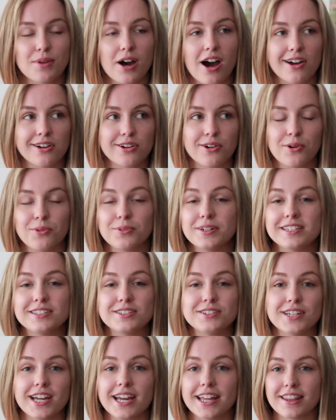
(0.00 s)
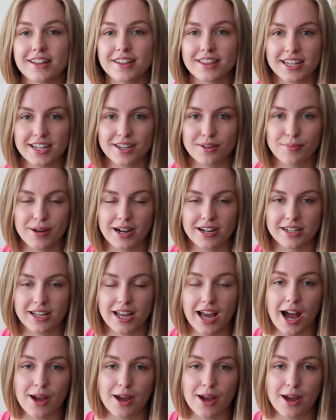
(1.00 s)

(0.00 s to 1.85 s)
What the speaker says: but I can't really do anything about it.